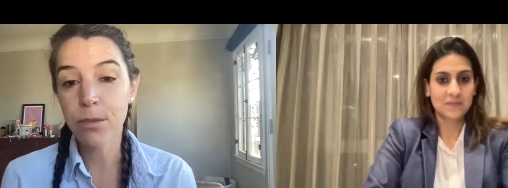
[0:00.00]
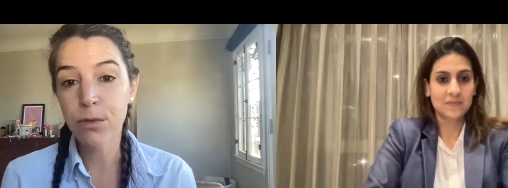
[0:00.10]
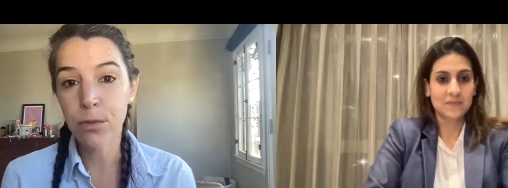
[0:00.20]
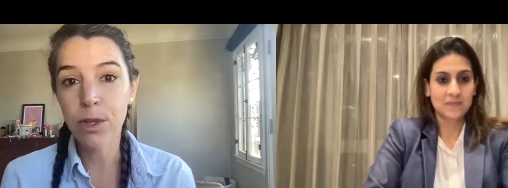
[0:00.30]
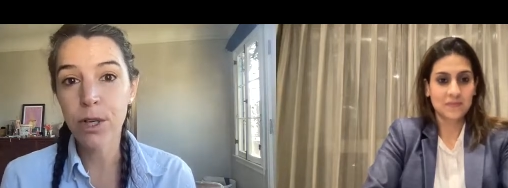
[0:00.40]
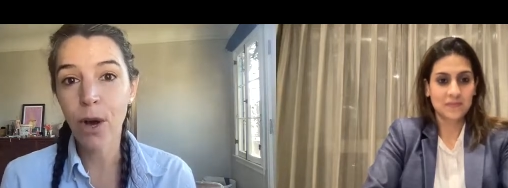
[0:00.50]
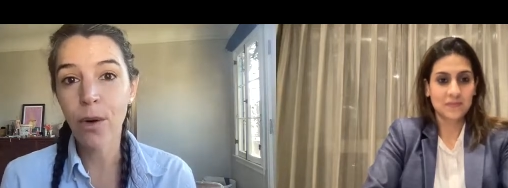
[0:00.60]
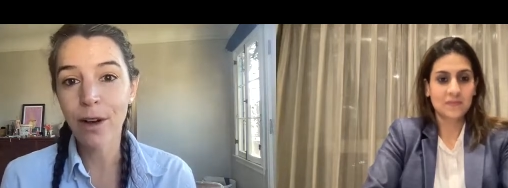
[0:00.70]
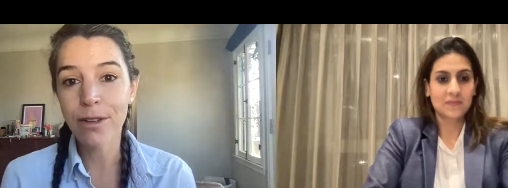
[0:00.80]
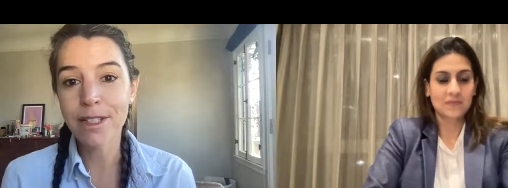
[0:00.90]
Speaker 1: So when we
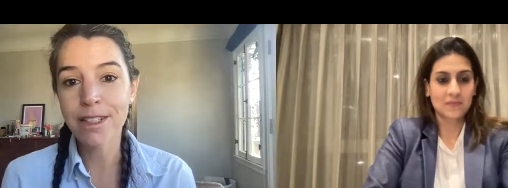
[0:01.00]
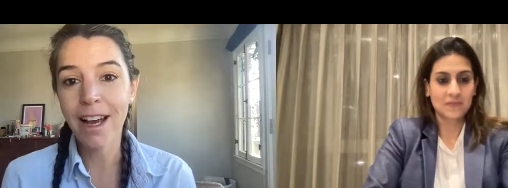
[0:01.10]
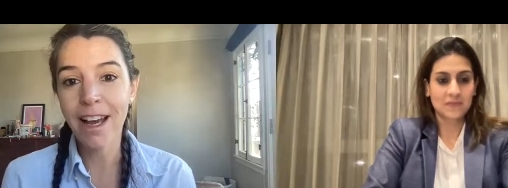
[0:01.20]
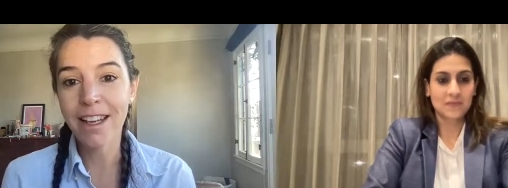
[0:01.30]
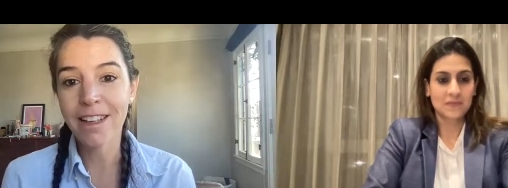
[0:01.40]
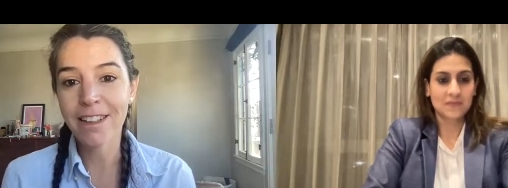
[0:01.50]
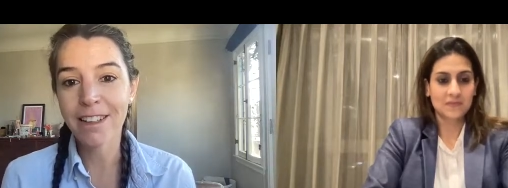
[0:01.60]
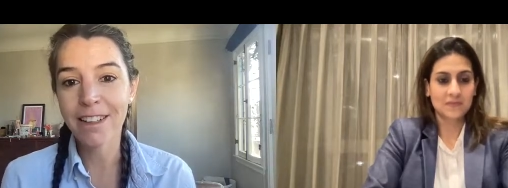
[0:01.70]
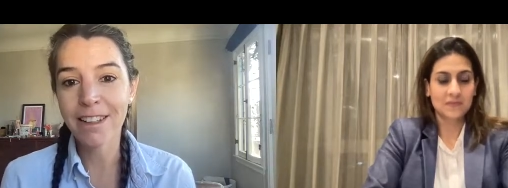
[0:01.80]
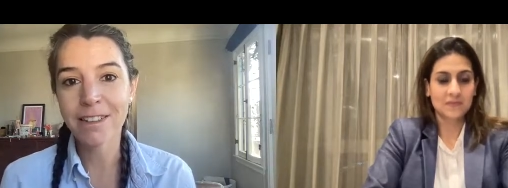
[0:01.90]
go outside,
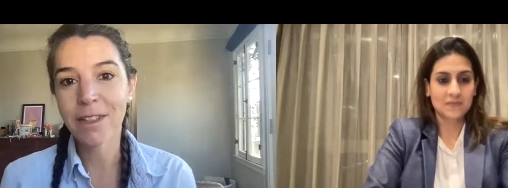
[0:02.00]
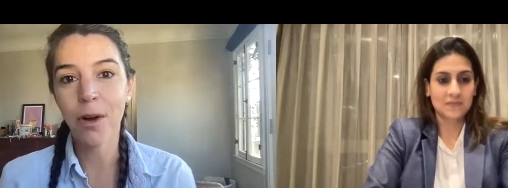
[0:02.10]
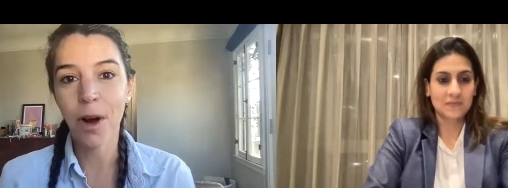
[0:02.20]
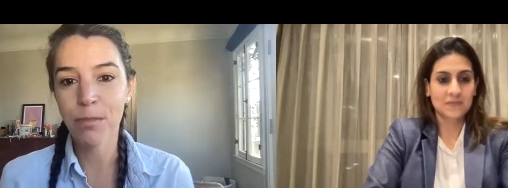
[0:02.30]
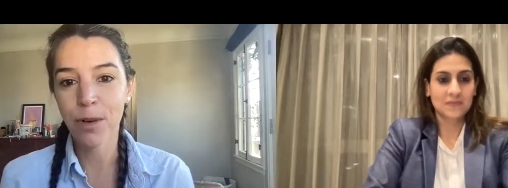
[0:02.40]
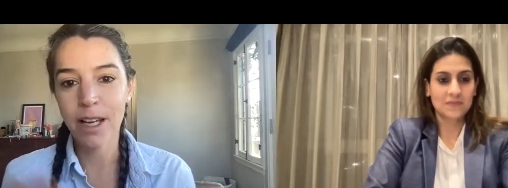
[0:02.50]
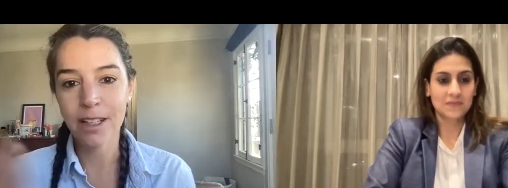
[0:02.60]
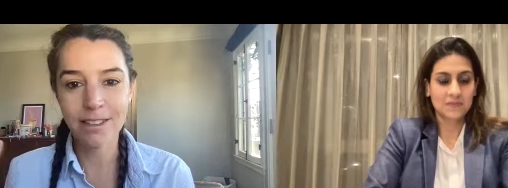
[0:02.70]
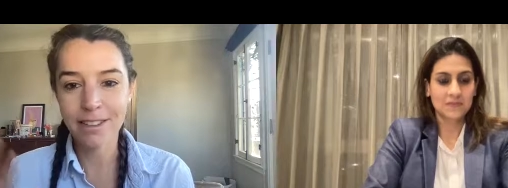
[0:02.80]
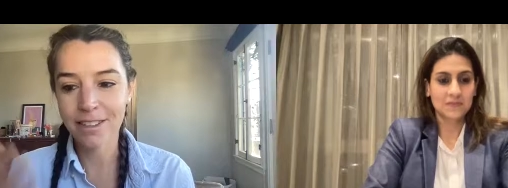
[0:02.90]
you know, our
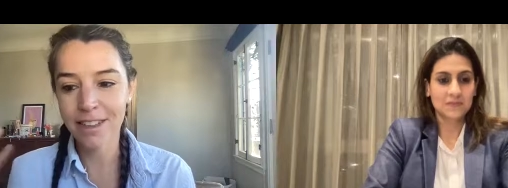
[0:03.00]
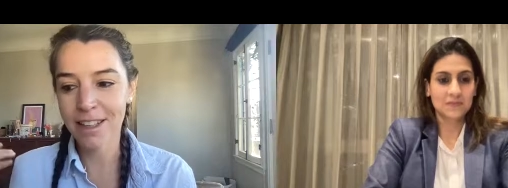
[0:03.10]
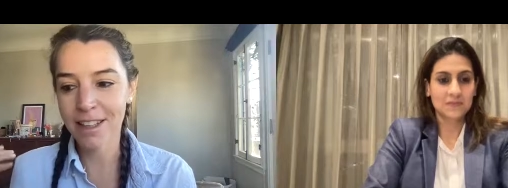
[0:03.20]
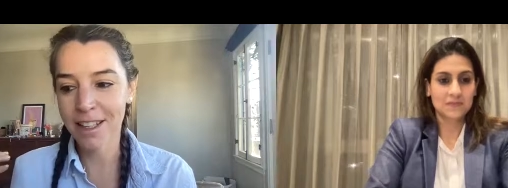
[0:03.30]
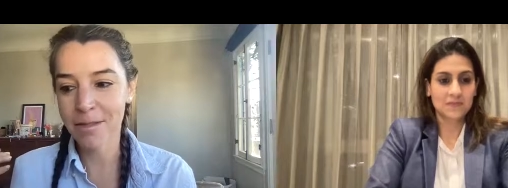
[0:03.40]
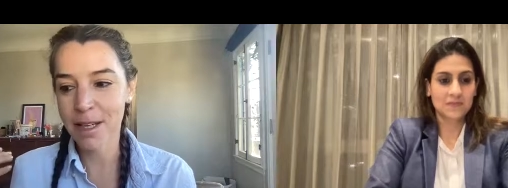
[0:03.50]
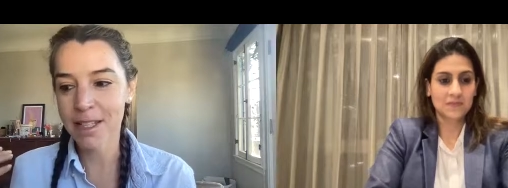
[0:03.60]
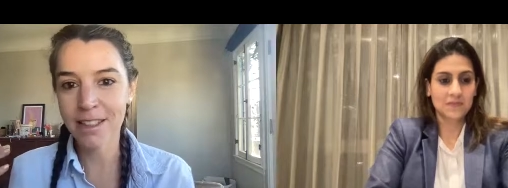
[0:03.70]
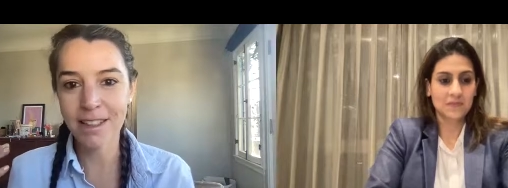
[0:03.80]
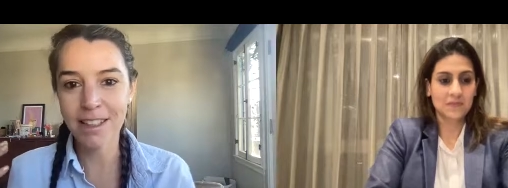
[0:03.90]
brain, the
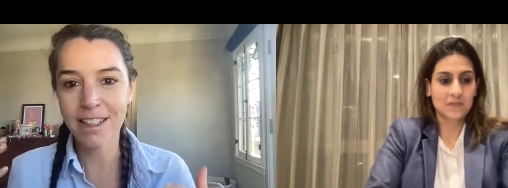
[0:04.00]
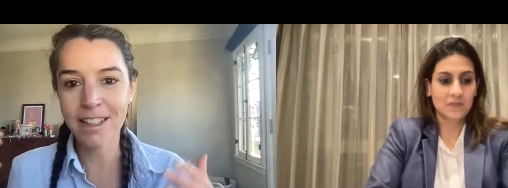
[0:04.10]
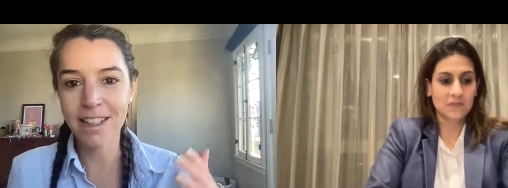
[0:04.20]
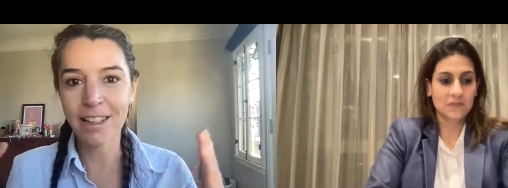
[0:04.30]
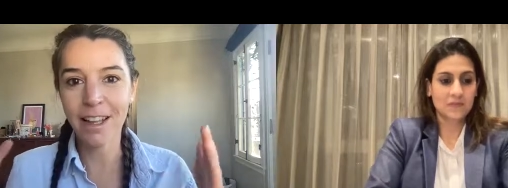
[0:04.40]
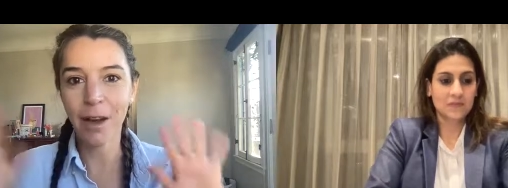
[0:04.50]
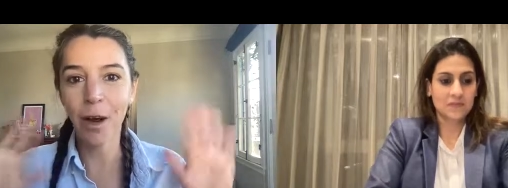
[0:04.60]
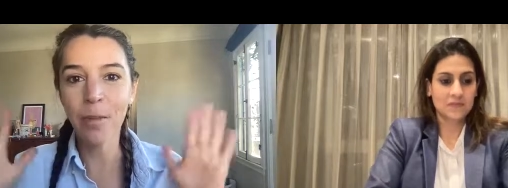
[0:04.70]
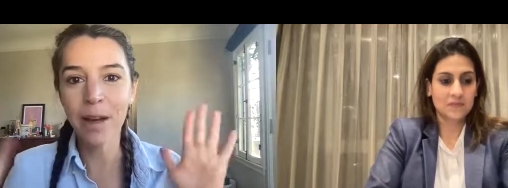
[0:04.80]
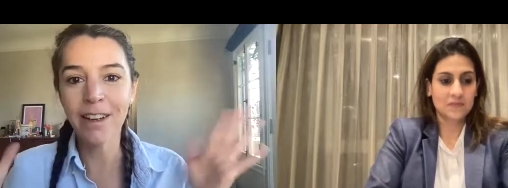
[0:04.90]
amygdala can think like,
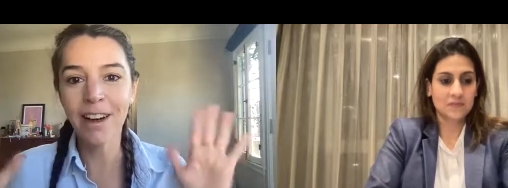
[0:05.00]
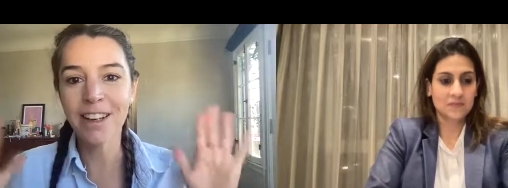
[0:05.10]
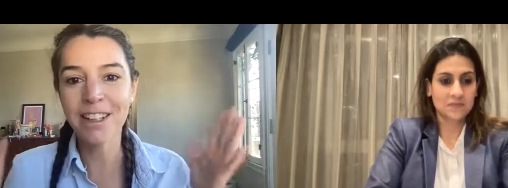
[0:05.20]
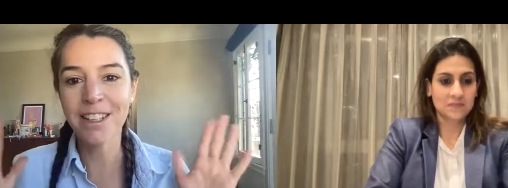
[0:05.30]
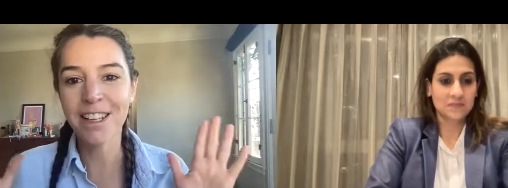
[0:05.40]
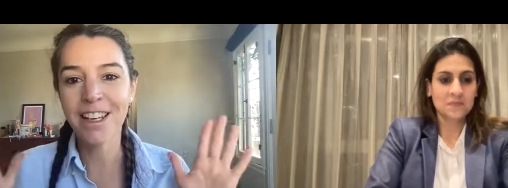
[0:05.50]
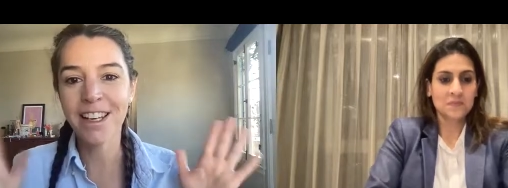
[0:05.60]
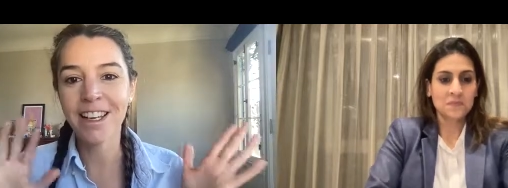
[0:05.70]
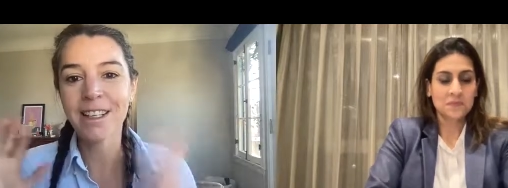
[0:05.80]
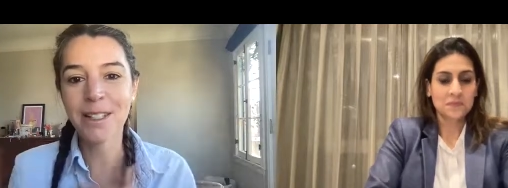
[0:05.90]
oh my gosh,
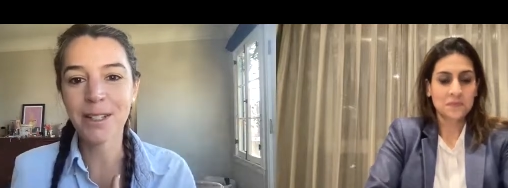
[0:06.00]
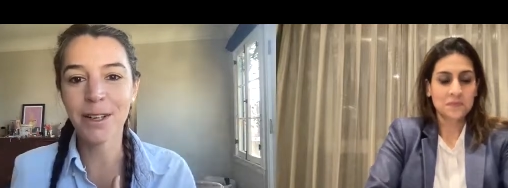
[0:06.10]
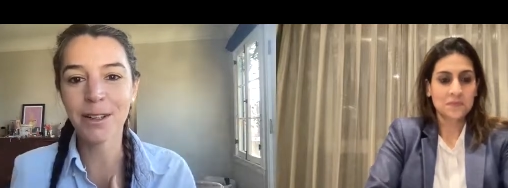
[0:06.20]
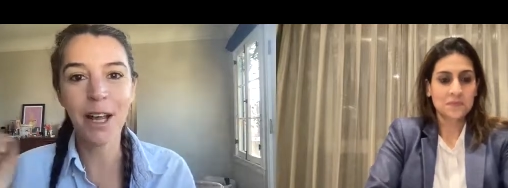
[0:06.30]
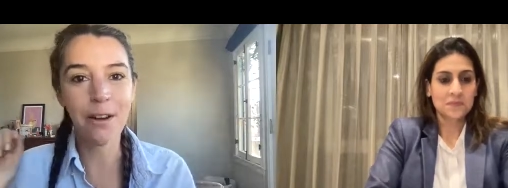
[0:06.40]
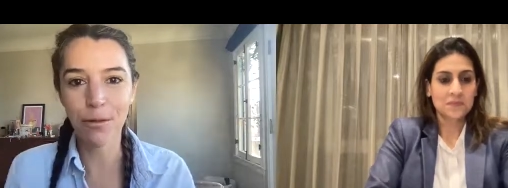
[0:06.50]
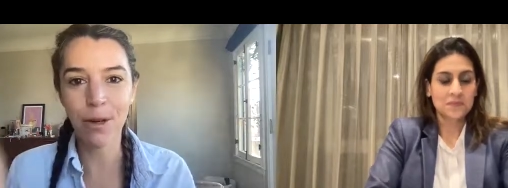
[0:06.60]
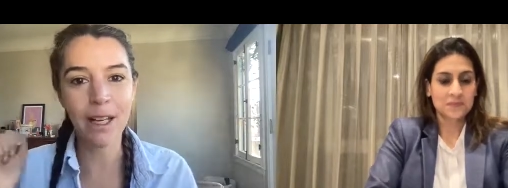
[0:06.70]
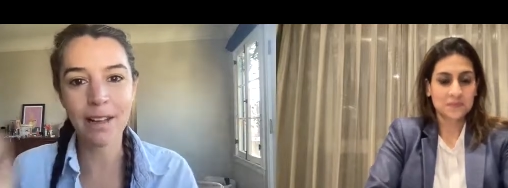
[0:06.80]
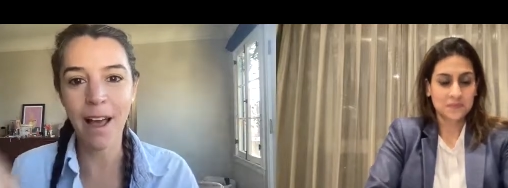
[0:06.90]
it can start kind of
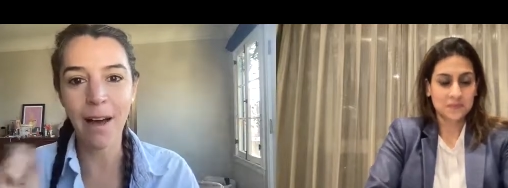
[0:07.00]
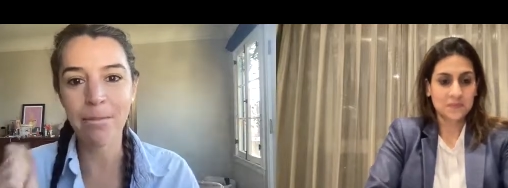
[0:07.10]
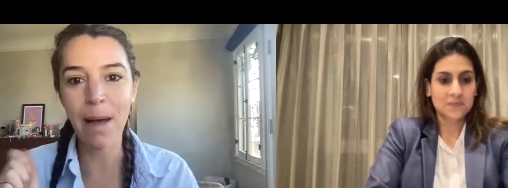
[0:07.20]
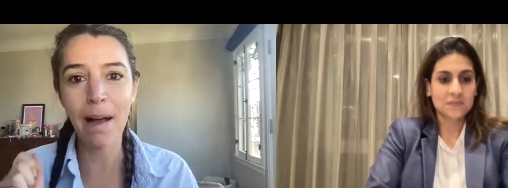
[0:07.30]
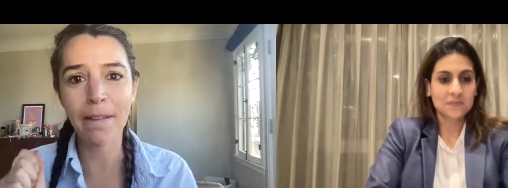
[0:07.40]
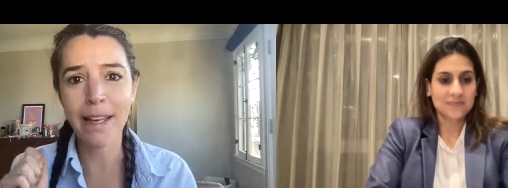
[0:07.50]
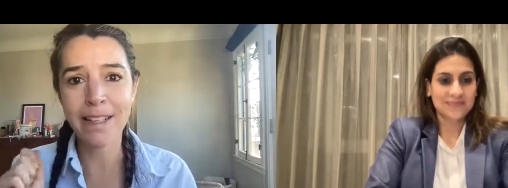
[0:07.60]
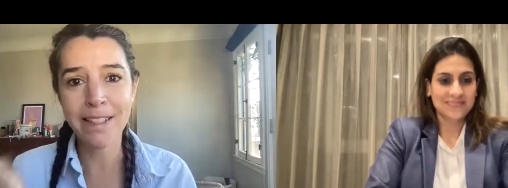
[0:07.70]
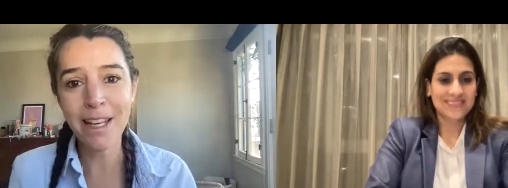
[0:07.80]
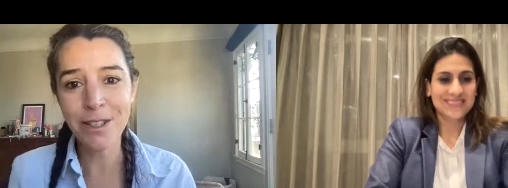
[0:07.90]
ringing that bell,
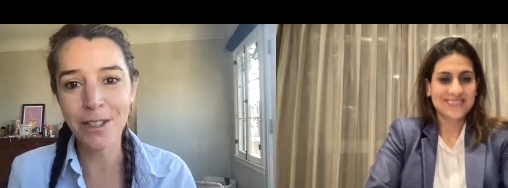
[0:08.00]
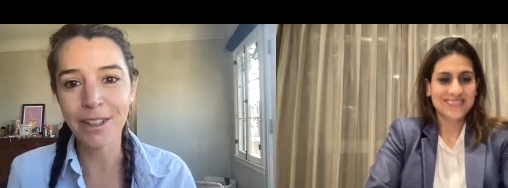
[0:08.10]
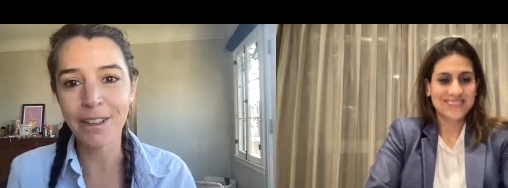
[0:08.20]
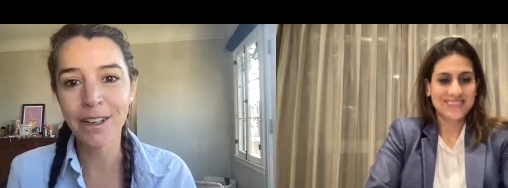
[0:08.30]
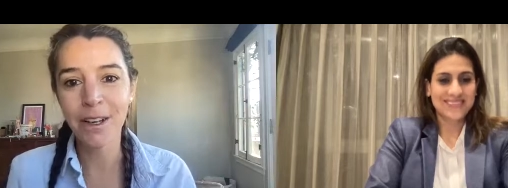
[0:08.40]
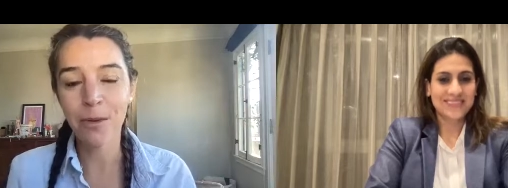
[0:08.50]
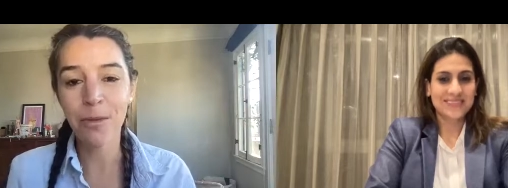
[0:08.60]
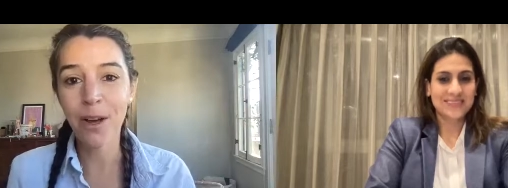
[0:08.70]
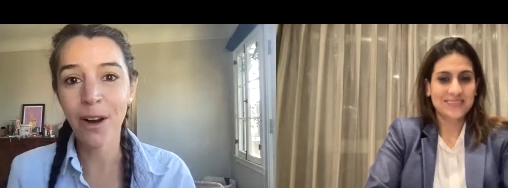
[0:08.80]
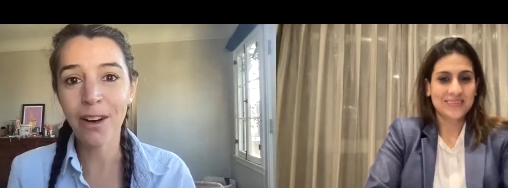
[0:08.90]
like danger.
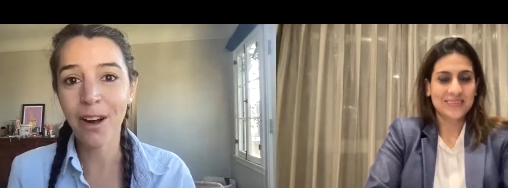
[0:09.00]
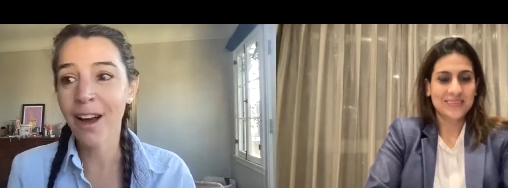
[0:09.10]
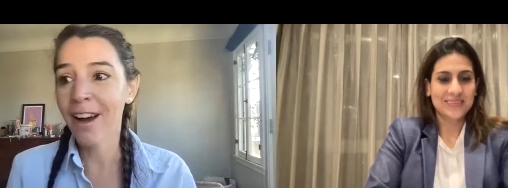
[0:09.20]
We're